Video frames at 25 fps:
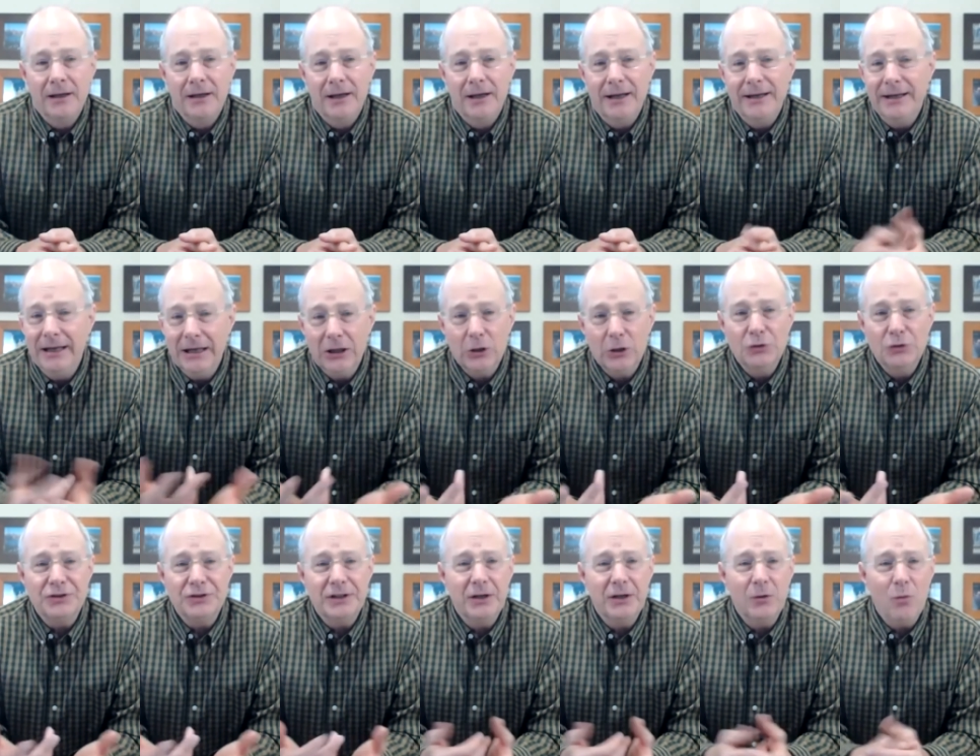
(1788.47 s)
And he didn't
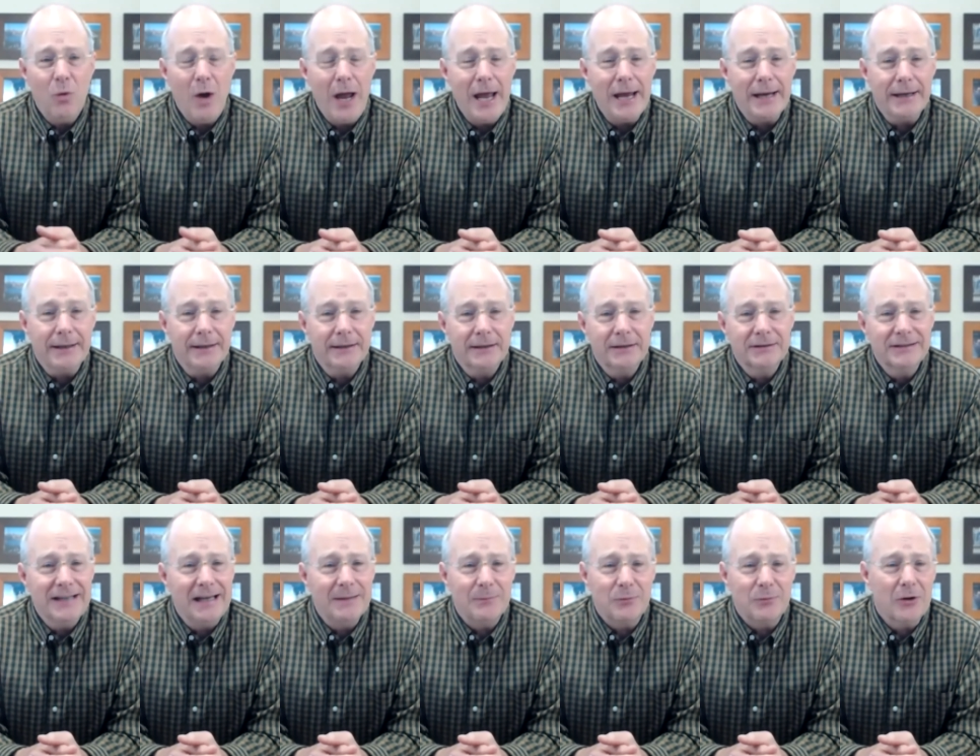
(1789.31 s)
lose any weight.
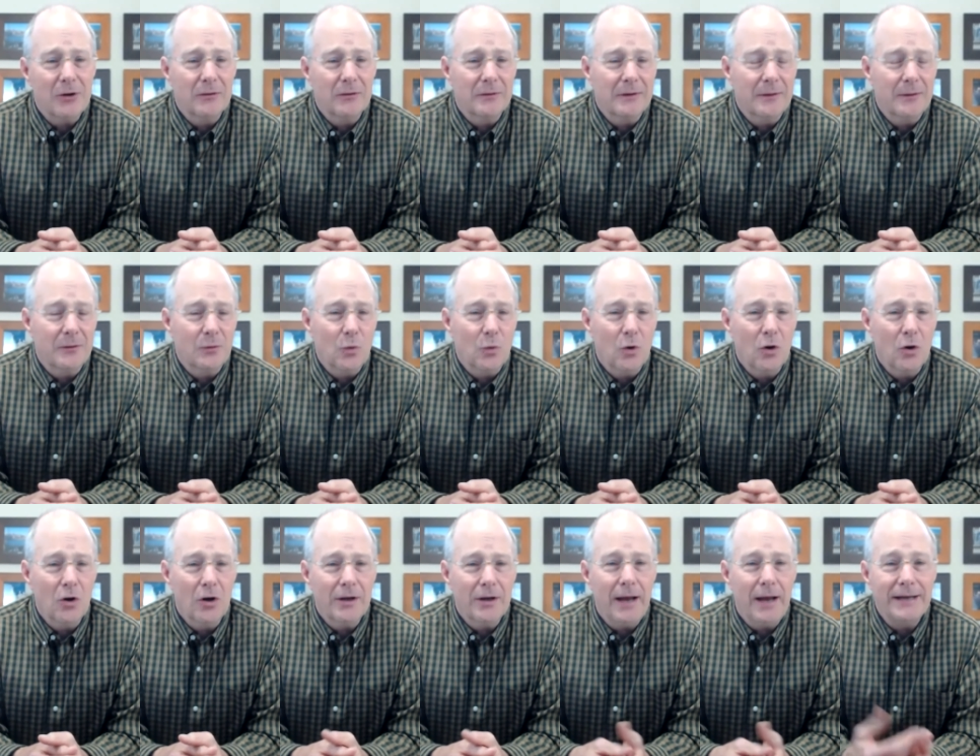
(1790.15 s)
That program didn't work.